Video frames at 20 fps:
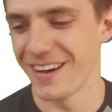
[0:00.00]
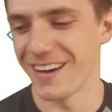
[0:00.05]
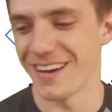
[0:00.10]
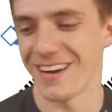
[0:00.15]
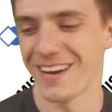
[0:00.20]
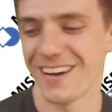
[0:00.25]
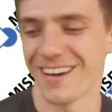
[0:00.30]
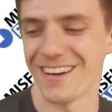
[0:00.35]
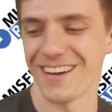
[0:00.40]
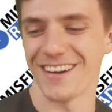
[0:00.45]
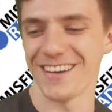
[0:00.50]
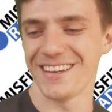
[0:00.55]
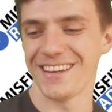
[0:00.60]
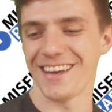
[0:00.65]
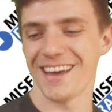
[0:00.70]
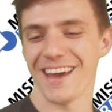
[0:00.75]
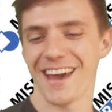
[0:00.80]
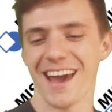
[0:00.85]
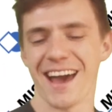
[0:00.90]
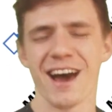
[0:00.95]

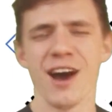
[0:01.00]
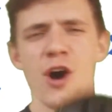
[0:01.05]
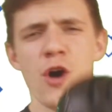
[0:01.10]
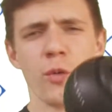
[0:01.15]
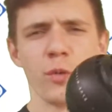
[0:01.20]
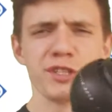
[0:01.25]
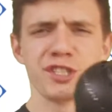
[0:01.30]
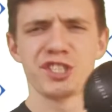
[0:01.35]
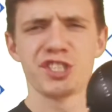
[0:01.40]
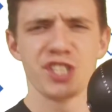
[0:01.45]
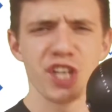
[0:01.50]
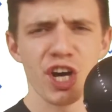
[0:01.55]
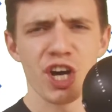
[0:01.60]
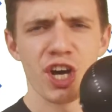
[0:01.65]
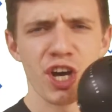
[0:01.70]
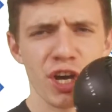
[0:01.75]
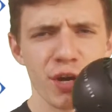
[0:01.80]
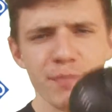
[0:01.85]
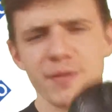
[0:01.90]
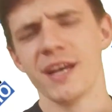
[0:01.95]
Yeah, what's
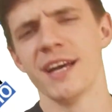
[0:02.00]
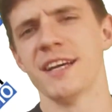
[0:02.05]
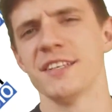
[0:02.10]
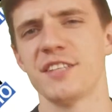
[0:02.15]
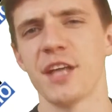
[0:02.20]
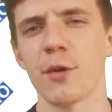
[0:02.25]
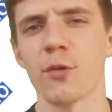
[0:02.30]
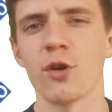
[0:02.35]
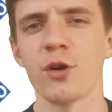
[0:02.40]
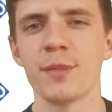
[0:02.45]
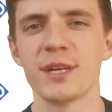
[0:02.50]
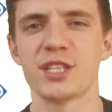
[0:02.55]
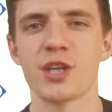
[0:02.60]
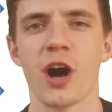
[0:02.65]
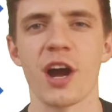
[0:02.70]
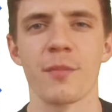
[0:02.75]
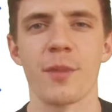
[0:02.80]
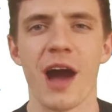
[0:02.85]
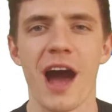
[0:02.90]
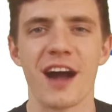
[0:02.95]
up? Today we're going to
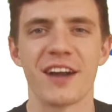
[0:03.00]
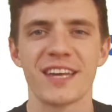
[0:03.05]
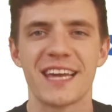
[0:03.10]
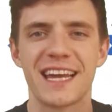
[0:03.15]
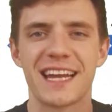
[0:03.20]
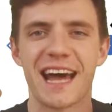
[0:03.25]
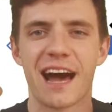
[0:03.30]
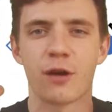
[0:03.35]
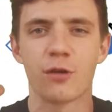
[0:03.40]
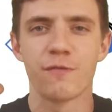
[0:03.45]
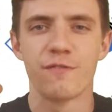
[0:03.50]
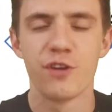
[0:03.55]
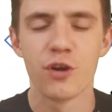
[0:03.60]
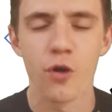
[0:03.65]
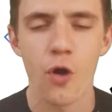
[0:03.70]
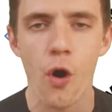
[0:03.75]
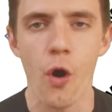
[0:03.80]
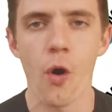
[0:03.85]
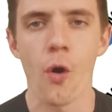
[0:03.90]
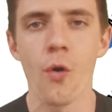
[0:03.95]
be talking about how to get out of
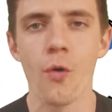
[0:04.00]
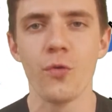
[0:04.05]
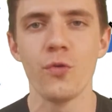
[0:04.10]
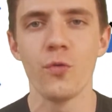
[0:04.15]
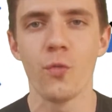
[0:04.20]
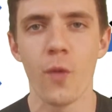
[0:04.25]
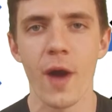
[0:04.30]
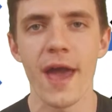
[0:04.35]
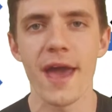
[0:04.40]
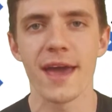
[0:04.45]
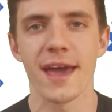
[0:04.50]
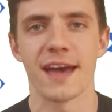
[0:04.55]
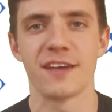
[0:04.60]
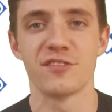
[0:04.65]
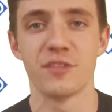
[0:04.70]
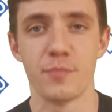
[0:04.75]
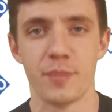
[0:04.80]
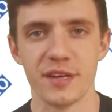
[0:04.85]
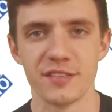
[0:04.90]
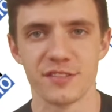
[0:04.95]
your own way
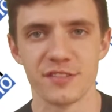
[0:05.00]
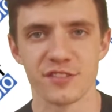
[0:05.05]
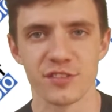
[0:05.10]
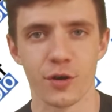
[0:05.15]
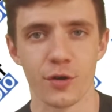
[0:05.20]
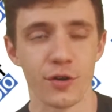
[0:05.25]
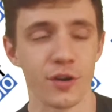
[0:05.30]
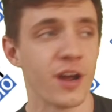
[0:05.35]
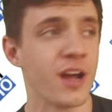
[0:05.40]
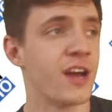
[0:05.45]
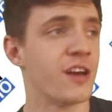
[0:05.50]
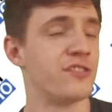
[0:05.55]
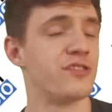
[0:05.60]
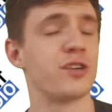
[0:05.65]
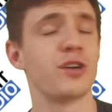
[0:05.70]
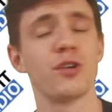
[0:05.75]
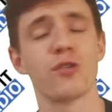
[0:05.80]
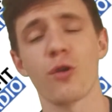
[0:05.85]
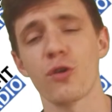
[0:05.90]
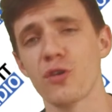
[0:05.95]
as a business owner
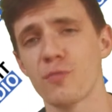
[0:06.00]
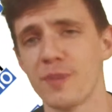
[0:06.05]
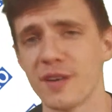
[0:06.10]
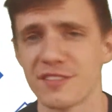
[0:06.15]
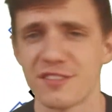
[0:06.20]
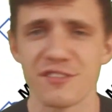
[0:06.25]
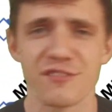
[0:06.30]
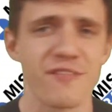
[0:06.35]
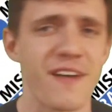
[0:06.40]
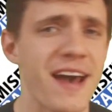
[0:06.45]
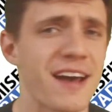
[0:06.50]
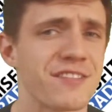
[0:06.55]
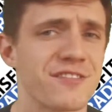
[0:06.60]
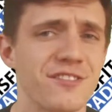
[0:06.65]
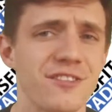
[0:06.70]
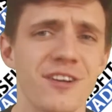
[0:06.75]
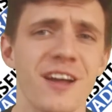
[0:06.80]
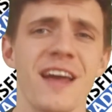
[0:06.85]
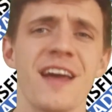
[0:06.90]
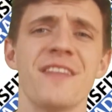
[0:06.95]
so you can grow your business
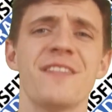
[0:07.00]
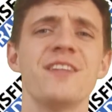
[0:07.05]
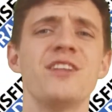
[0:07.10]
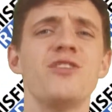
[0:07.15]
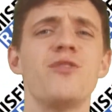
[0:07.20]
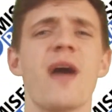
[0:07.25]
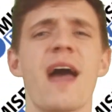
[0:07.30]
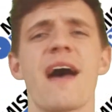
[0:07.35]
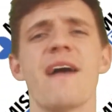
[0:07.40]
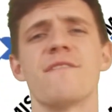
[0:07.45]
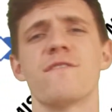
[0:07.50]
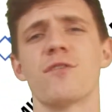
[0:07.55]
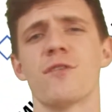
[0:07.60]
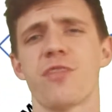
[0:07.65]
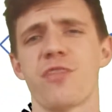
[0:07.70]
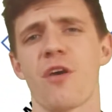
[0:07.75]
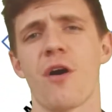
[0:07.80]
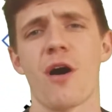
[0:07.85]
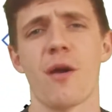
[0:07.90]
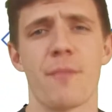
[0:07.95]
faster than you
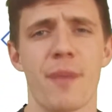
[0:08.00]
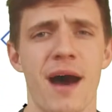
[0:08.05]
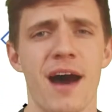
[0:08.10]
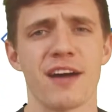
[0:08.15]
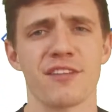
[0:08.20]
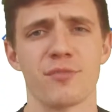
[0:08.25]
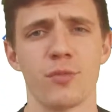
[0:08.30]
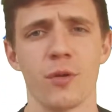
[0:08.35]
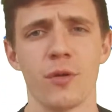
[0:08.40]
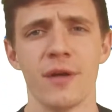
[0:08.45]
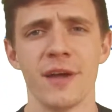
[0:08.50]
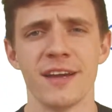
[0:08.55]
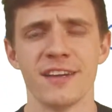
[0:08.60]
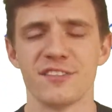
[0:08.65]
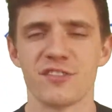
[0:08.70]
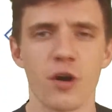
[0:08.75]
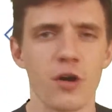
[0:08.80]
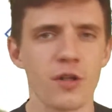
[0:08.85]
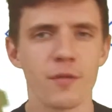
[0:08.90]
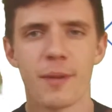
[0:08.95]
ever thought possible.
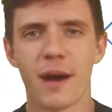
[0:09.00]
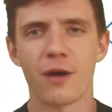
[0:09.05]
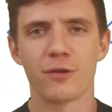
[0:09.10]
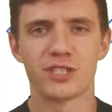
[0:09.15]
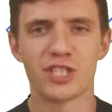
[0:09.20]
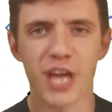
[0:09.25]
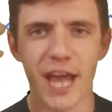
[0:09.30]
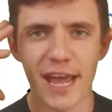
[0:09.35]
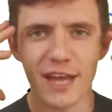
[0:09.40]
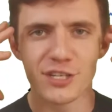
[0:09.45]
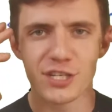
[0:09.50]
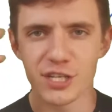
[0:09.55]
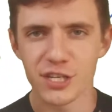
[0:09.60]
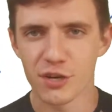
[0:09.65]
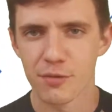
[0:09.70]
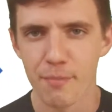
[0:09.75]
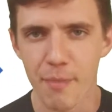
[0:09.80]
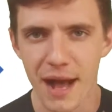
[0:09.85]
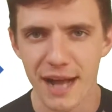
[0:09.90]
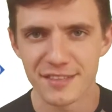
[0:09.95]
It's all about
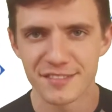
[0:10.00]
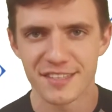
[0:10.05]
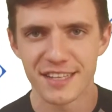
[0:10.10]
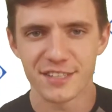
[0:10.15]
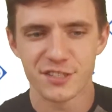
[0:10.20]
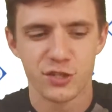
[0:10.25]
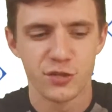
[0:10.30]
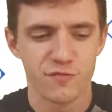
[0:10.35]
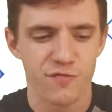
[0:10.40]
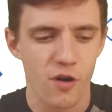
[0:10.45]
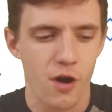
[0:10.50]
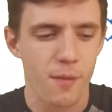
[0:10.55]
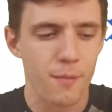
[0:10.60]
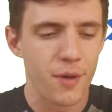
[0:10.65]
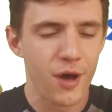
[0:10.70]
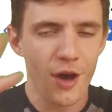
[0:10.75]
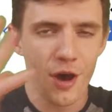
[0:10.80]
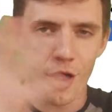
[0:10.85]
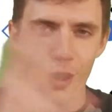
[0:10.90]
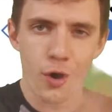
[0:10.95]
changing your mindset
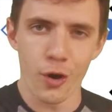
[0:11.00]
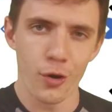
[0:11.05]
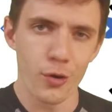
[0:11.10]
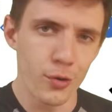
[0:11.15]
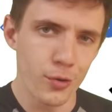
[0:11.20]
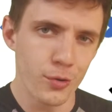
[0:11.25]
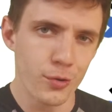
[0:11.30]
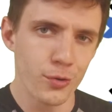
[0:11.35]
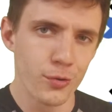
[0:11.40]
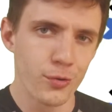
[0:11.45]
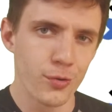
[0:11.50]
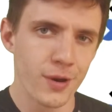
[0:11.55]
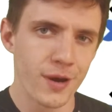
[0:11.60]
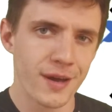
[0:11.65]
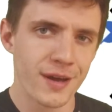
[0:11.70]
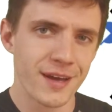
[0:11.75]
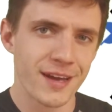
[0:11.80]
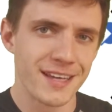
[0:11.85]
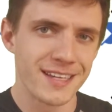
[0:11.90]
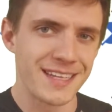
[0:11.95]
from a
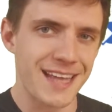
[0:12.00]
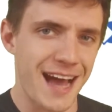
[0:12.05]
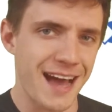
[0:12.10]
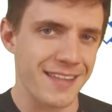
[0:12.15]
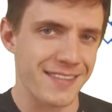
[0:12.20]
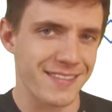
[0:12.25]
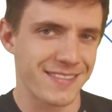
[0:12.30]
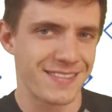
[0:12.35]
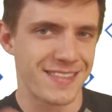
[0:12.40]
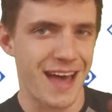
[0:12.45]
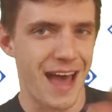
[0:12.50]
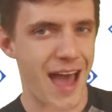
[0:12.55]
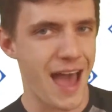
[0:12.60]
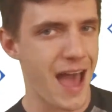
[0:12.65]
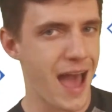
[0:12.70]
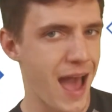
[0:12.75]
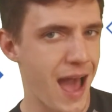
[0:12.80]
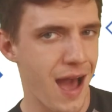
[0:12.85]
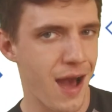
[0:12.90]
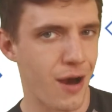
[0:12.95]
who, not the
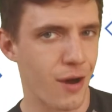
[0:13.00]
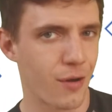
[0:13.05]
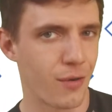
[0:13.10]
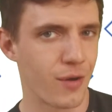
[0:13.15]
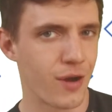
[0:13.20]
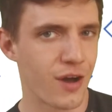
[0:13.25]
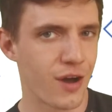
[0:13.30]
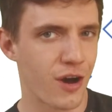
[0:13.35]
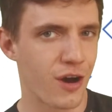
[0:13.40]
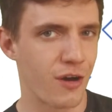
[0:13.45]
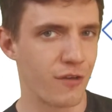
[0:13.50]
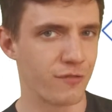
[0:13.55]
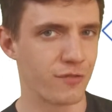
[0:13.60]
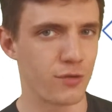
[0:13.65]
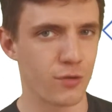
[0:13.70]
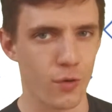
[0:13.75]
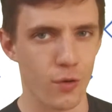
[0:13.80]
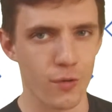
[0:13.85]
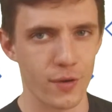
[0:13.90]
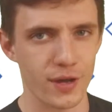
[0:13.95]
how
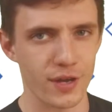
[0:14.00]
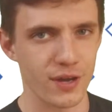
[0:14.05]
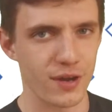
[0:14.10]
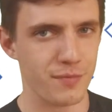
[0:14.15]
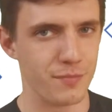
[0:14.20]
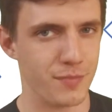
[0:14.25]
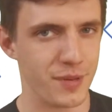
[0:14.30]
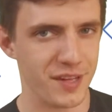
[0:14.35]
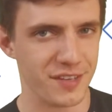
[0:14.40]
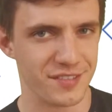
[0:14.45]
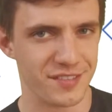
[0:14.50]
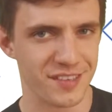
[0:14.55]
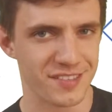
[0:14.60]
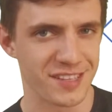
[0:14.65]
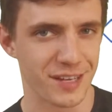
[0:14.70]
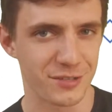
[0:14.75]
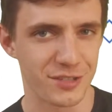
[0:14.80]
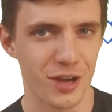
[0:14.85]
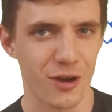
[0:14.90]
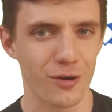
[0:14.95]
of growing a
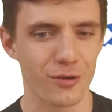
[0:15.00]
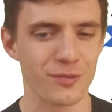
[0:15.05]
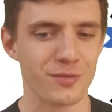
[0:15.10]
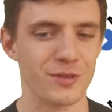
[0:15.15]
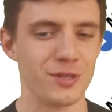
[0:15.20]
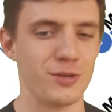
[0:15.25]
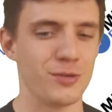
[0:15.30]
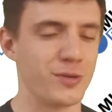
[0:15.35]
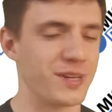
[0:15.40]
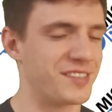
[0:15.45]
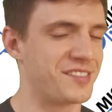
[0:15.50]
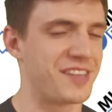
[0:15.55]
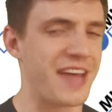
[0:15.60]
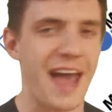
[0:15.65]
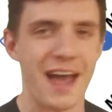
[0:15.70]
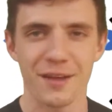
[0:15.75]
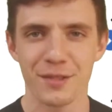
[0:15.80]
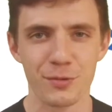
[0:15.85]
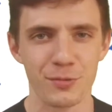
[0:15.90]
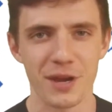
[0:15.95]
business. I'll tell you
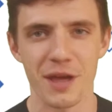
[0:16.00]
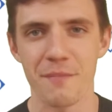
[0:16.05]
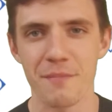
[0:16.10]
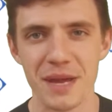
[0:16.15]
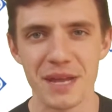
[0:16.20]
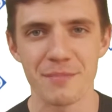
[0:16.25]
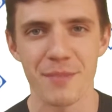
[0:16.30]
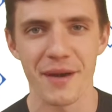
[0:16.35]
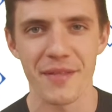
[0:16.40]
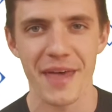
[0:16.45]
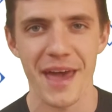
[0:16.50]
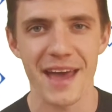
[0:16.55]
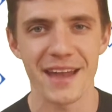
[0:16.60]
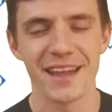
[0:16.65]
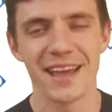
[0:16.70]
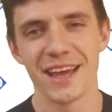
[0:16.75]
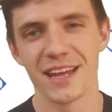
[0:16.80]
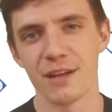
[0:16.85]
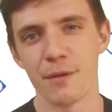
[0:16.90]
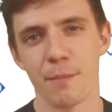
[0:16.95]
exactly what I mean by
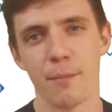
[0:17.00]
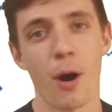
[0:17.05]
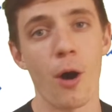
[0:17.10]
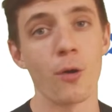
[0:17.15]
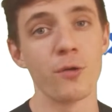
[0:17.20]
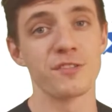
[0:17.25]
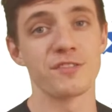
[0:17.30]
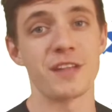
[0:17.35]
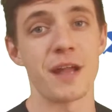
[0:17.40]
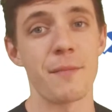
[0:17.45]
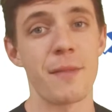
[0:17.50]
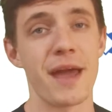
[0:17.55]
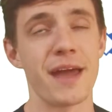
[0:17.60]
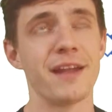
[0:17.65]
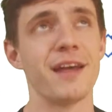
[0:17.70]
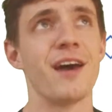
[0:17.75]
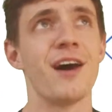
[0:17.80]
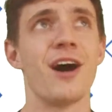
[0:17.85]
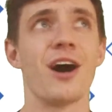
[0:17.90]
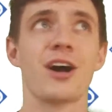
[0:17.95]
that in a post that I
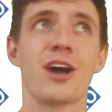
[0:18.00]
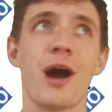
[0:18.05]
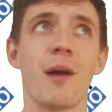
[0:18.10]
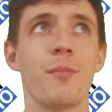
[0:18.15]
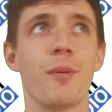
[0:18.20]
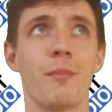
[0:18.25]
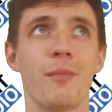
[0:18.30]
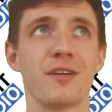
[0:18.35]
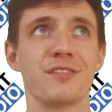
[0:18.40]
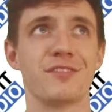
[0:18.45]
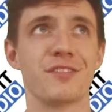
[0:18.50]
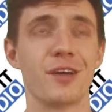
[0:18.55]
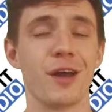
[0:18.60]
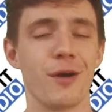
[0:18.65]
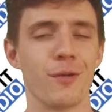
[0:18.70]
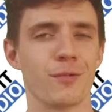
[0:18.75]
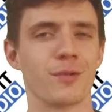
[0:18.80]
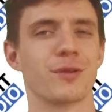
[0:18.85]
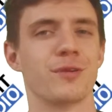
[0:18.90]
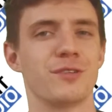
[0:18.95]
made a couple months
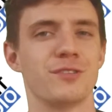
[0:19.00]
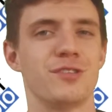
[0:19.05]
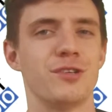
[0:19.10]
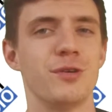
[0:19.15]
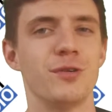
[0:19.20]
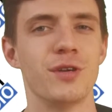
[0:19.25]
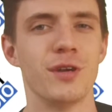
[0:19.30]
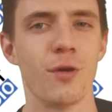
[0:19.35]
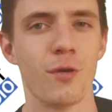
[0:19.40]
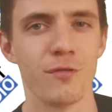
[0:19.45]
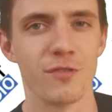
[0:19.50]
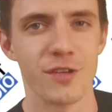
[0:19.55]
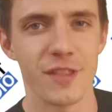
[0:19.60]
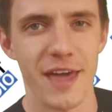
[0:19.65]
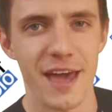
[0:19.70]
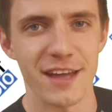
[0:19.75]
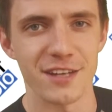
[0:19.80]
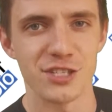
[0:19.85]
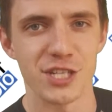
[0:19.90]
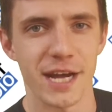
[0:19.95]
ago. We're going to tune over
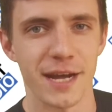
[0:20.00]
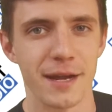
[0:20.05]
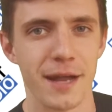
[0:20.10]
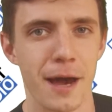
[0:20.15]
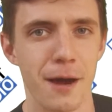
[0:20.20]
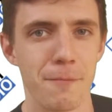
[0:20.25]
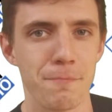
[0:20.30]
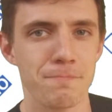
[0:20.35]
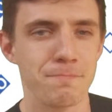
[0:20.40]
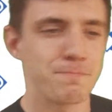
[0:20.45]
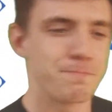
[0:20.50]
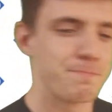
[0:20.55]
to that and check it out.